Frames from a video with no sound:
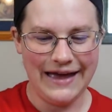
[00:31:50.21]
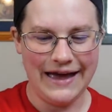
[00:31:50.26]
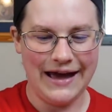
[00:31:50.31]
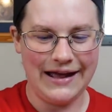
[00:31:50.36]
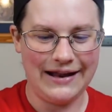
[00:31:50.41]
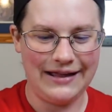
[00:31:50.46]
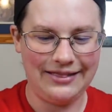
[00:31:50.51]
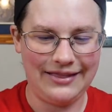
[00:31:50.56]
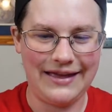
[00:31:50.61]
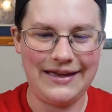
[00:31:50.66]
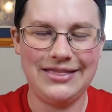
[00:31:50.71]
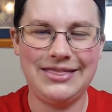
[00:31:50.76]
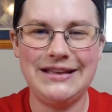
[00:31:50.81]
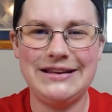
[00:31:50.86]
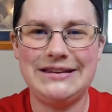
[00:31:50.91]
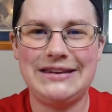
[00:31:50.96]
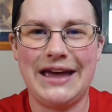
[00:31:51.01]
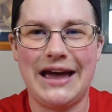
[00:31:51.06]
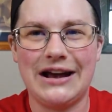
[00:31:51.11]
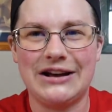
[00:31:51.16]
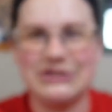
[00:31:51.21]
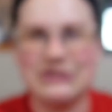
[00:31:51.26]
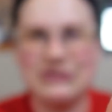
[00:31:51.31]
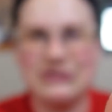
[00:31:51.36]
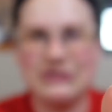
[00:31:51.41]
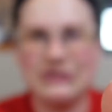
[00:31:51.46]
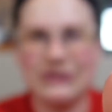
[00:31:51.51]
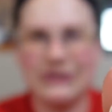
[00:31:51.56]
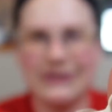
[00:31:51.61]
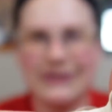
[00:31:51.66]
And I like the
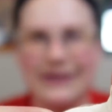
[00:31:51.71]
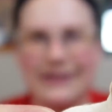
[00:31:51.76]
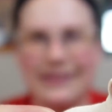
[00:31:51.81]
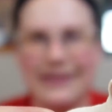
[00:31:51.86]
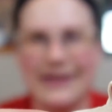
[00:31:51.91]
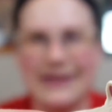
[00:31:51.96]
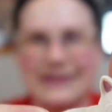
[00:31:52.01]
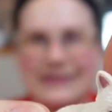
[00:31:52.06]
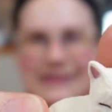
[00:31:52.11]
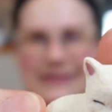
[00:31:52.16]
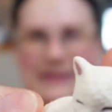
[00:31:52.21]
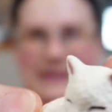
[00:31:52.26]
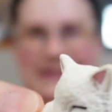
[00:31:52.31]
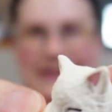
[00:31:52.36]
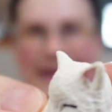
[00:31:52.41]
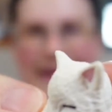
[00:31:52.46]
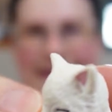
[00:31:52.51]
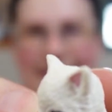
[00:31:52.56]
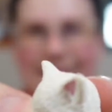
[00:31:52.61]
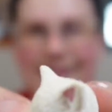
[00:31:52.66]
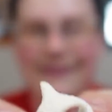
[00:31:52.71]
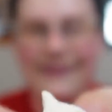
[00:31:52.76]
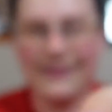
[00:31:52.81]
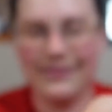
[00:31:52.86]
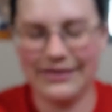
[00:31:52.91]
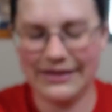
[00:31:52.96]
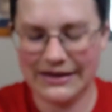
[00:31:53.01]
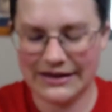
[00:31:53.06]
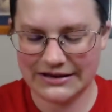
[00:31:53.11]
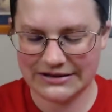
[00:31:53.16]
texture and like detail
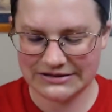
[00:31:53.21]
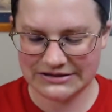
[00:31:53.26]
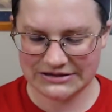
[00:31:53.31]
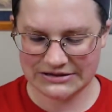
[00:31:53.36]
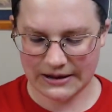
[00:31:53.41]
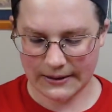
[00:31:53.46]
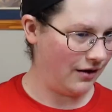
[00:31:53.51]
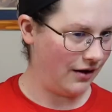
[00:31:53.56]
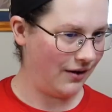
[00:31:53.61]
on these.